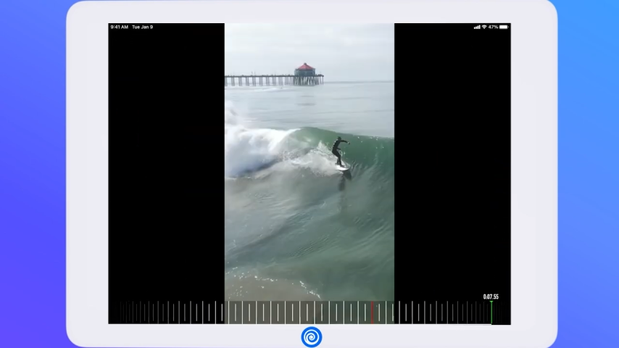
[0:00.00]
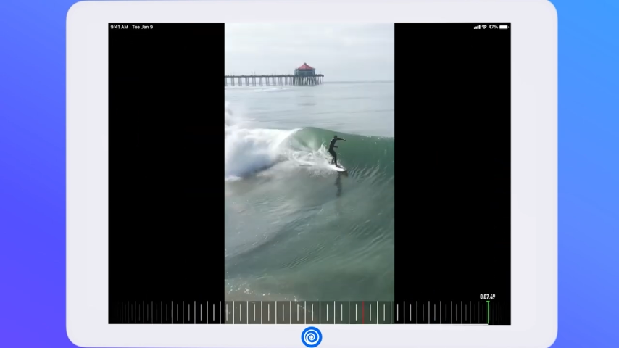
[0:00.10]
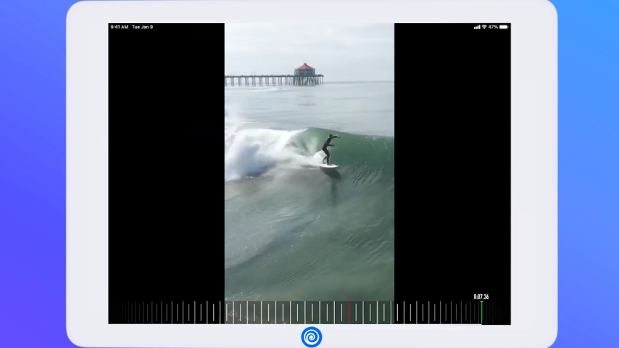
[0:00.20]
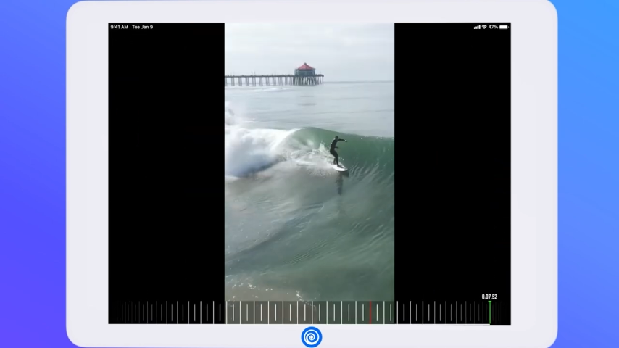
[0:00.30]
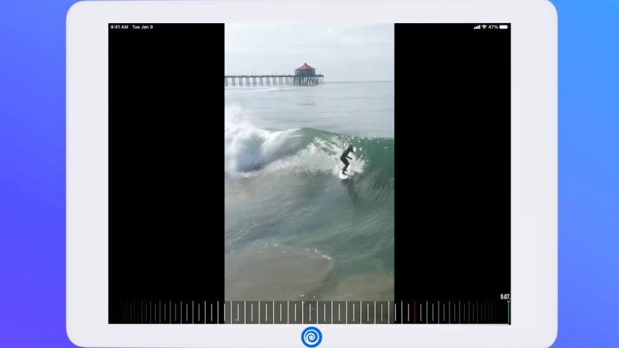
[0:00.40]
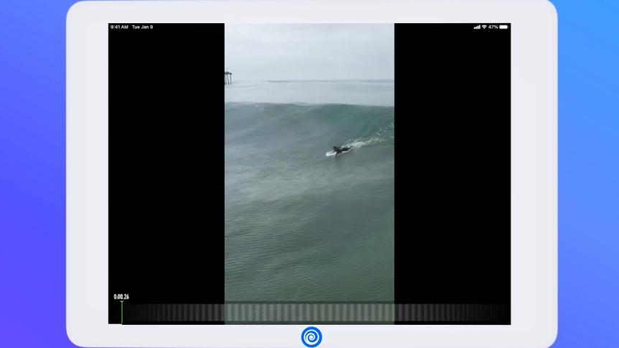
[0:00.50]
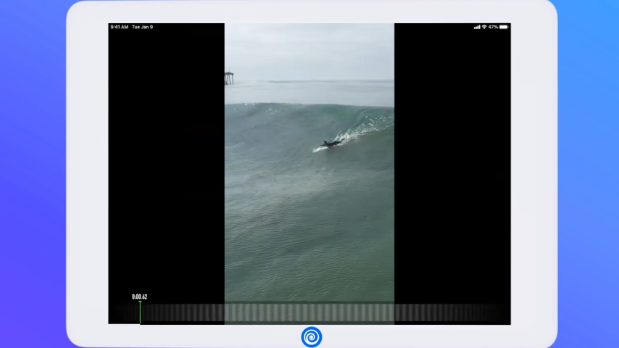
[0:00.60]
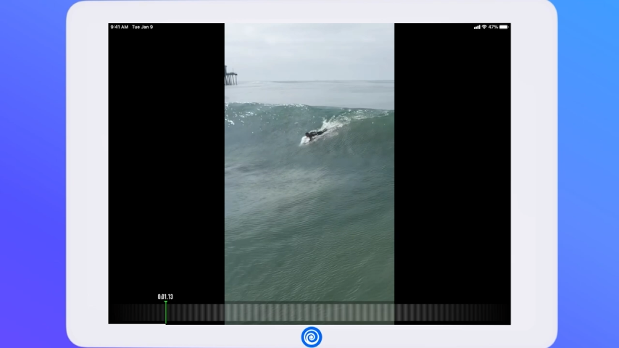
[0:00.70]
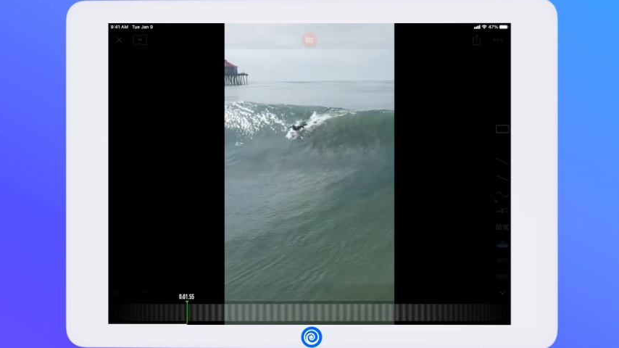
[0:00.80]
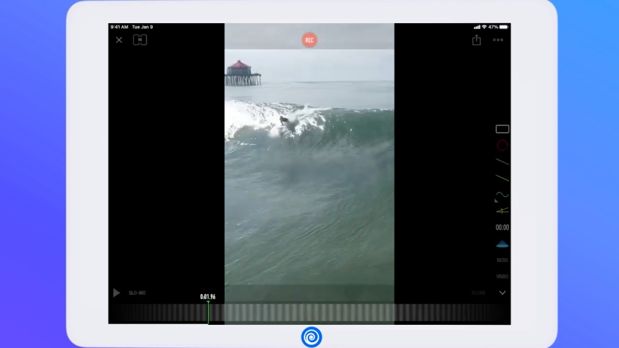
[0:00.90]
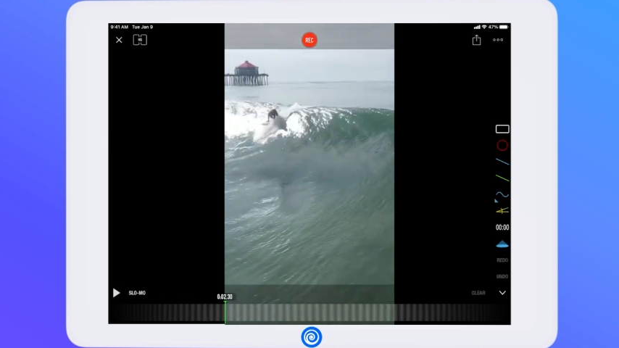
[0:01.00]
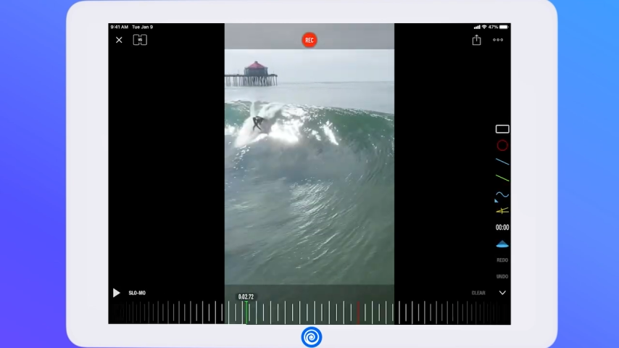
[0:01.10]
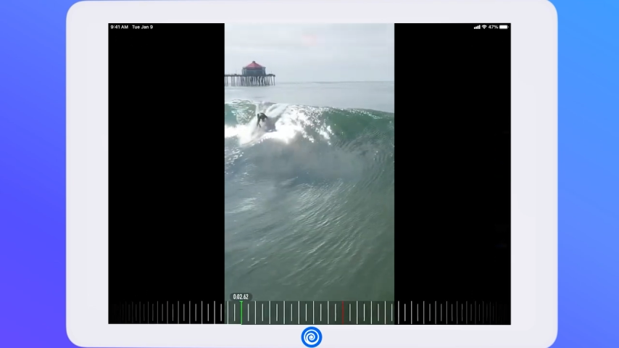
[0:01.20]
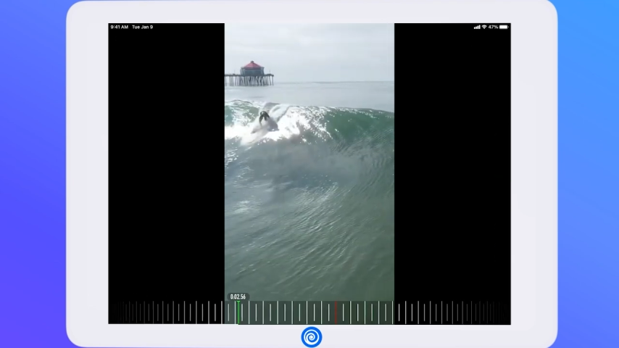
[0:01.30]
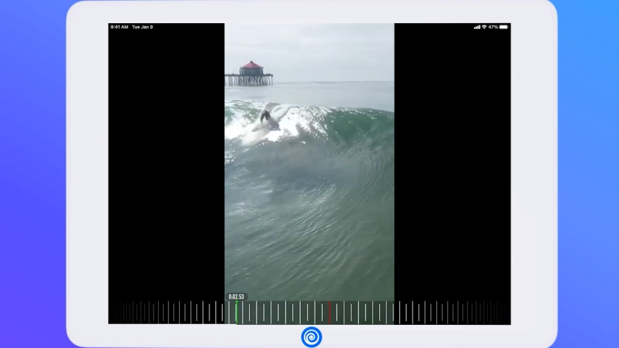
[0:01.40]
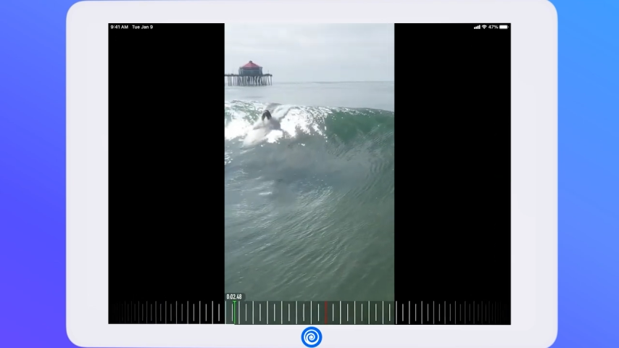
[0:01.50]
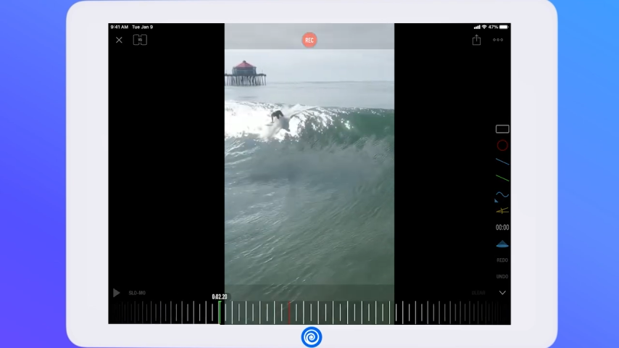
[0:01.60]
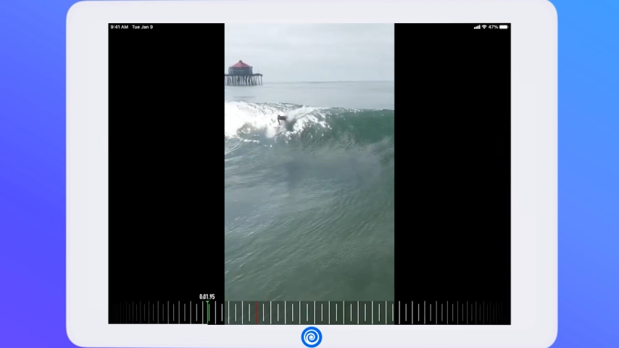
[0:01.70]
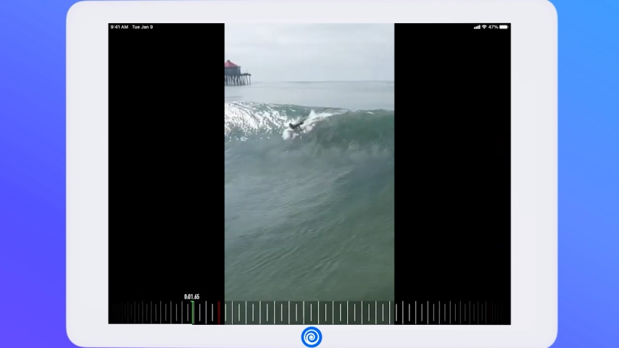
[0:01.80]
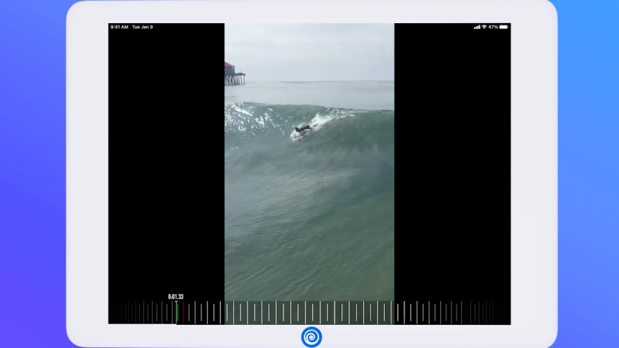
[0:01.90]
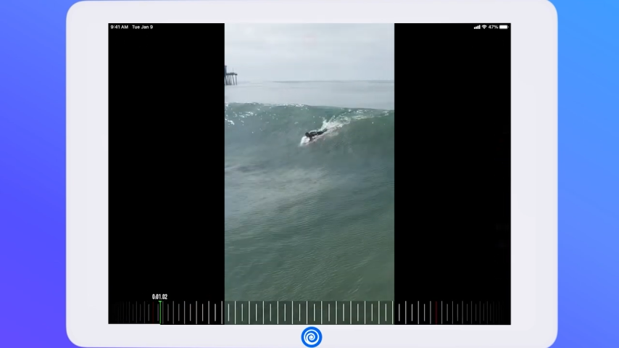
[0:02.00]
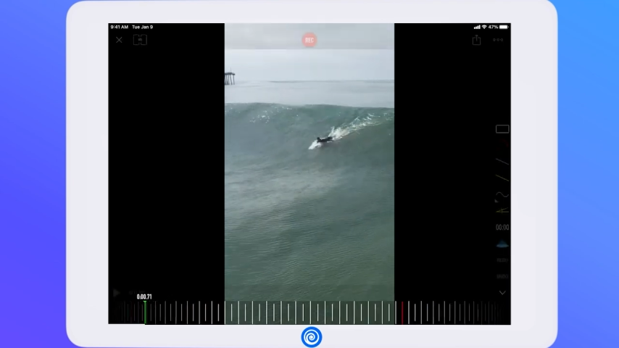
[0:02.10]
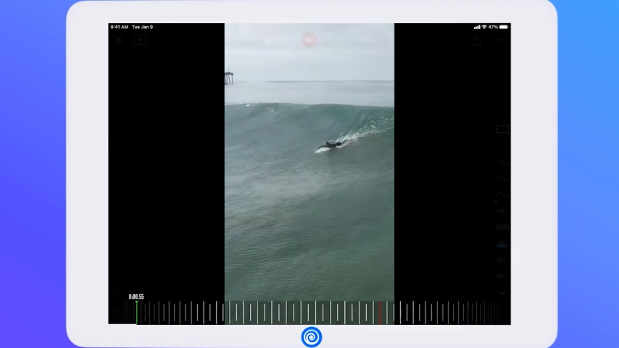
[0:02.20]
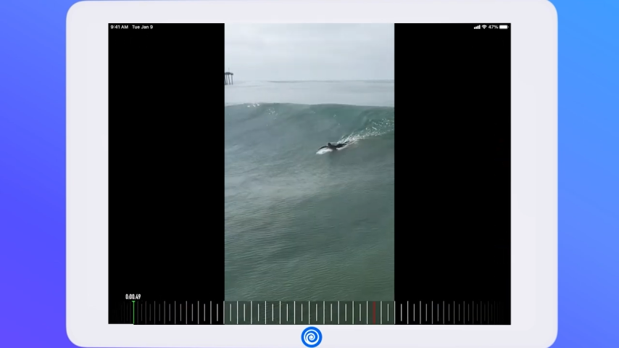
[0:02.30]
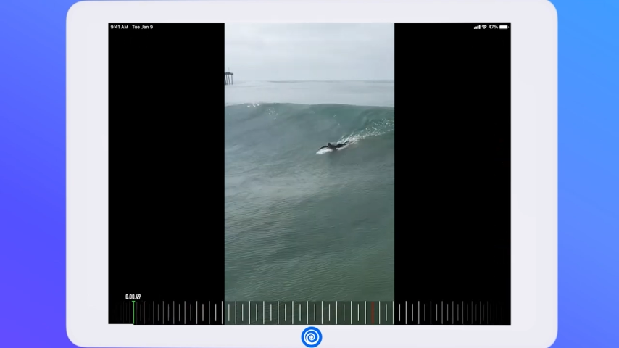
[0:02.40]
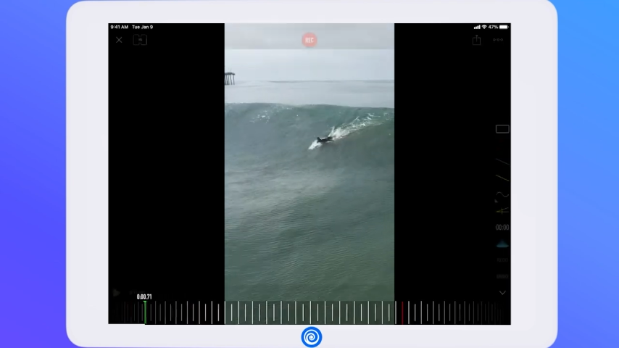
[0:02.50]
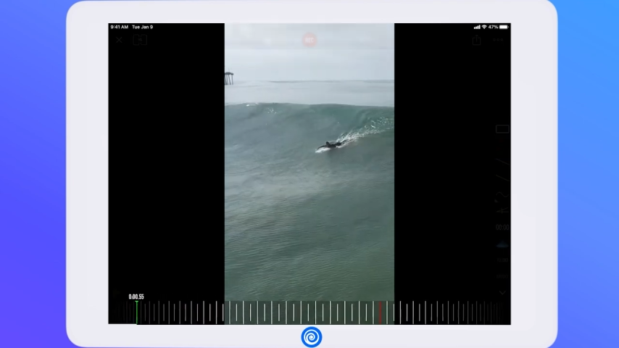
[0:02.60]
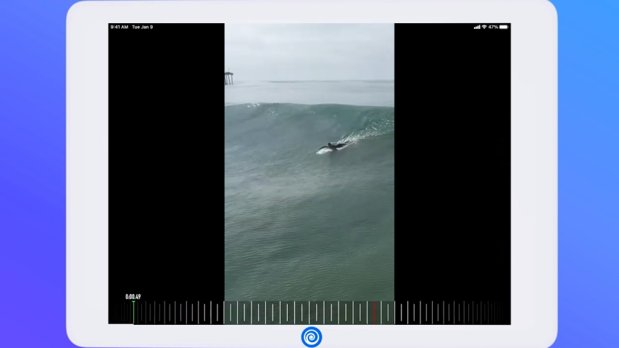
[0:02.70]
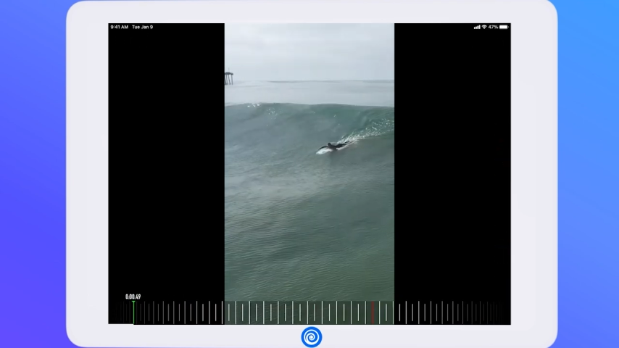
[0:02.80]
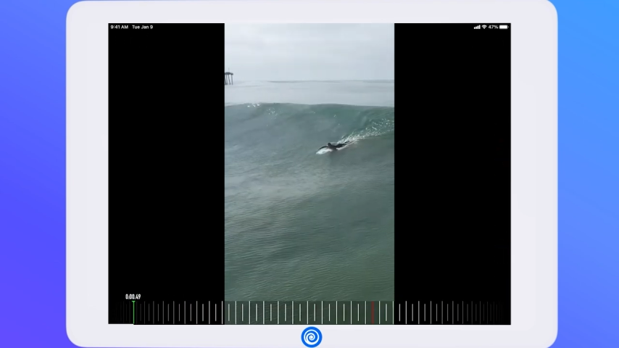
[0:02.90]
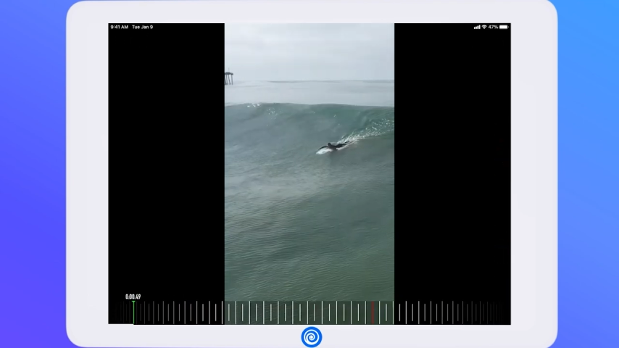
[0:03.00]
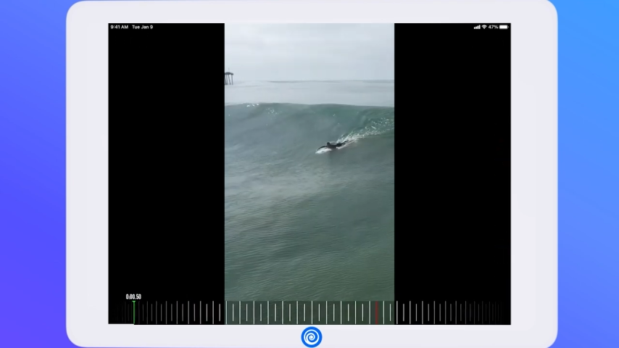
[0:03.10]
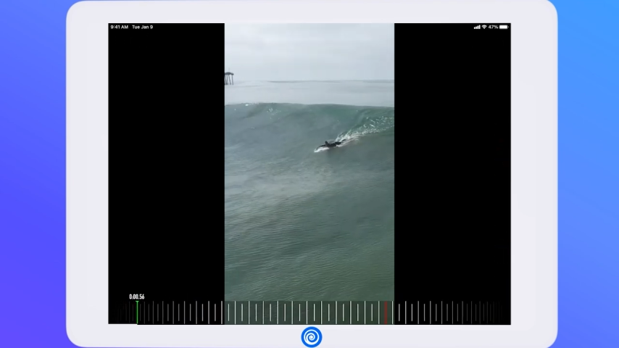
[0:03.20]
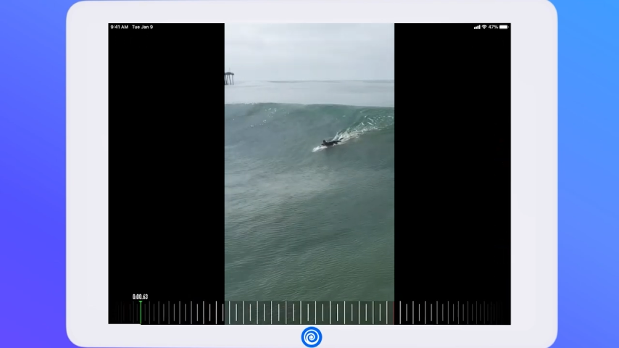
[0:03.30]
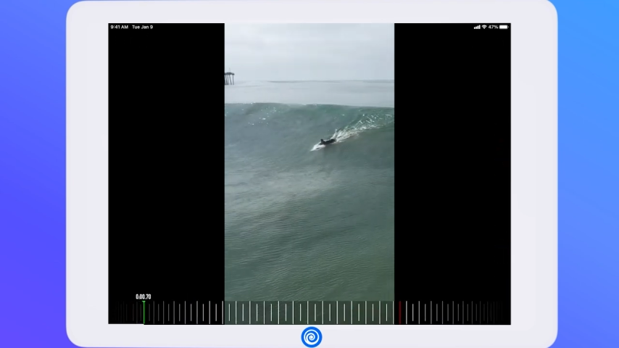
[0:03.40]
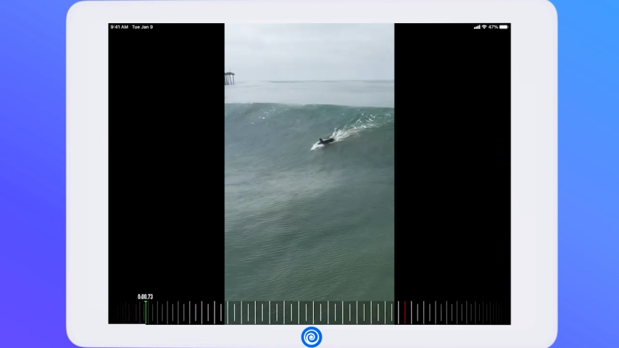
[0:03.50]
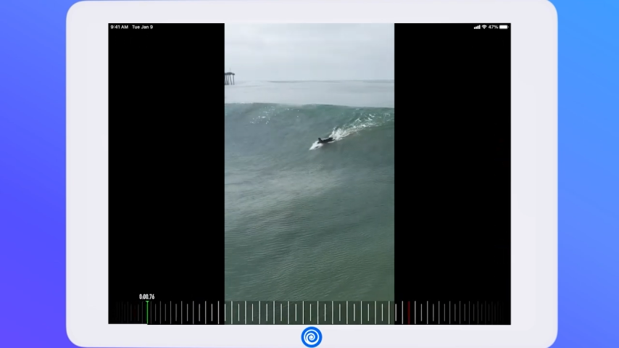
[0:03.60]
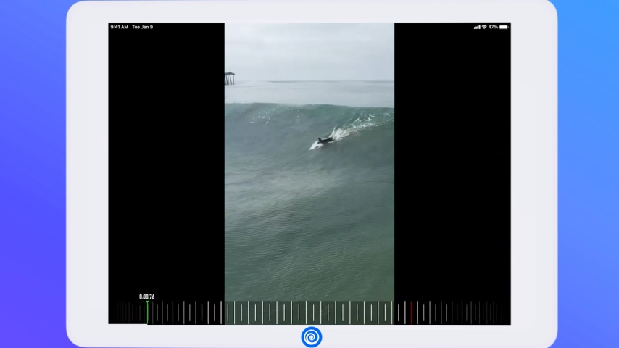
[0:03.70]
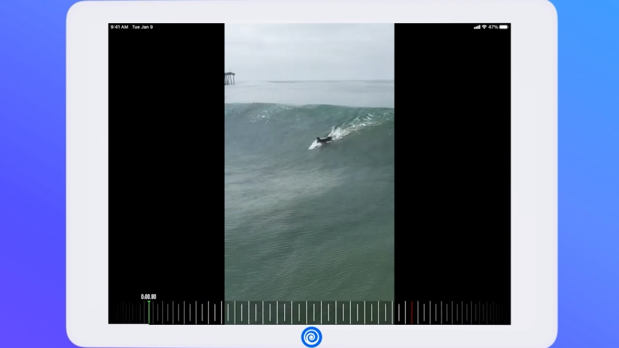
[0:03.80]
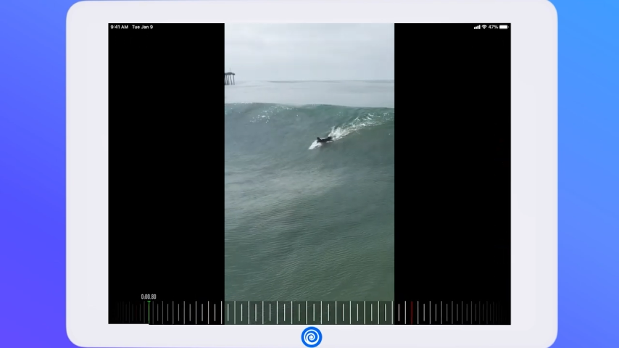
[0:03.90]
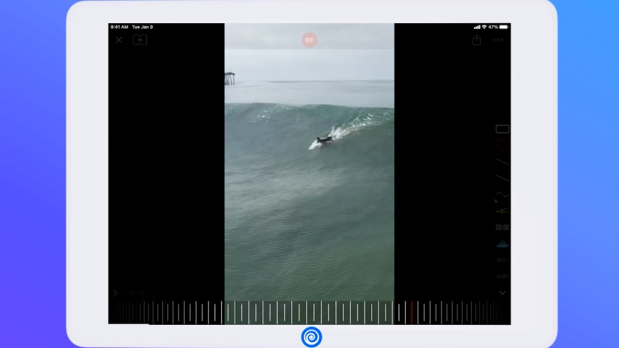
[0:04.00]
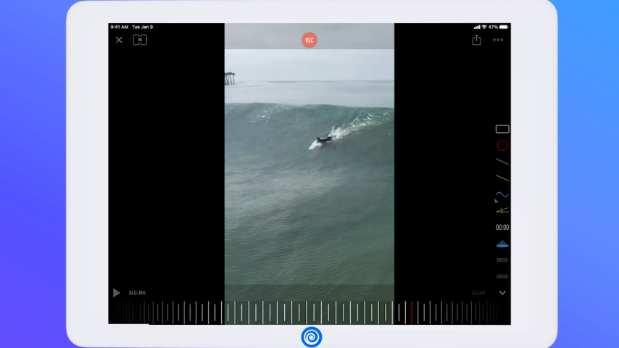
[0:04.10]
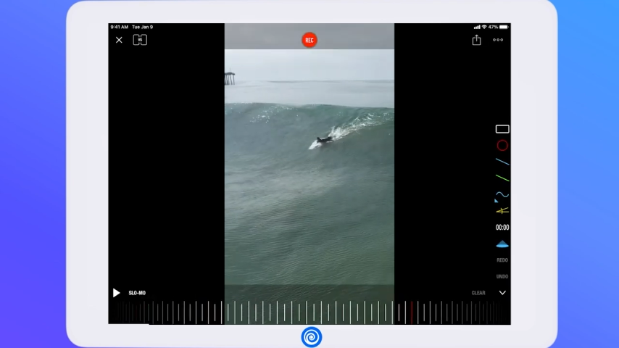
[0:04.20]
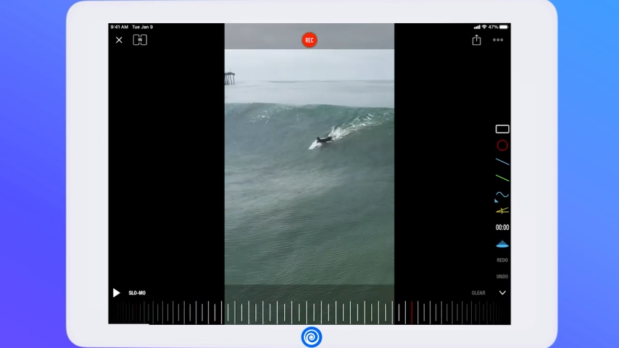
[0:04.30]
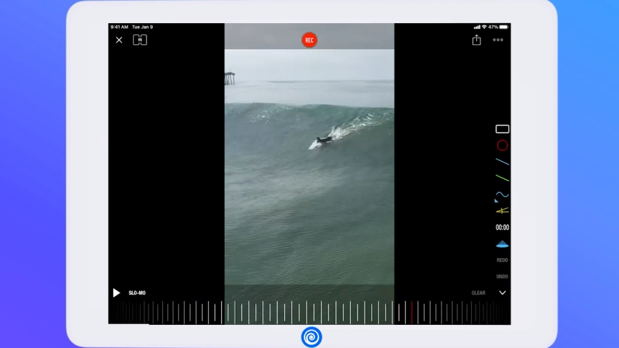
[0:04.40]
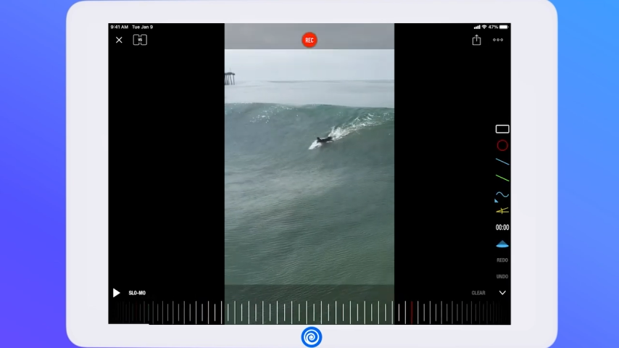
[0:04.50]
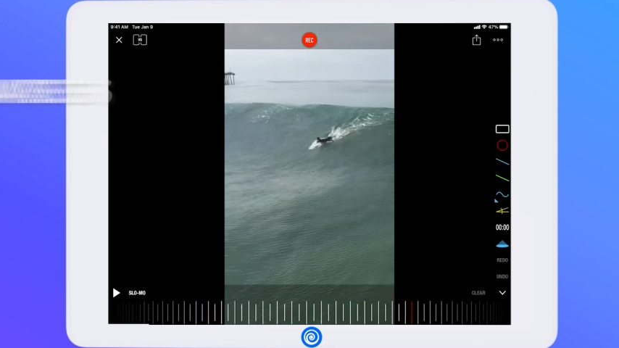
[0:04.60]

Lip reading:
No face is visible, so there are no lips to read.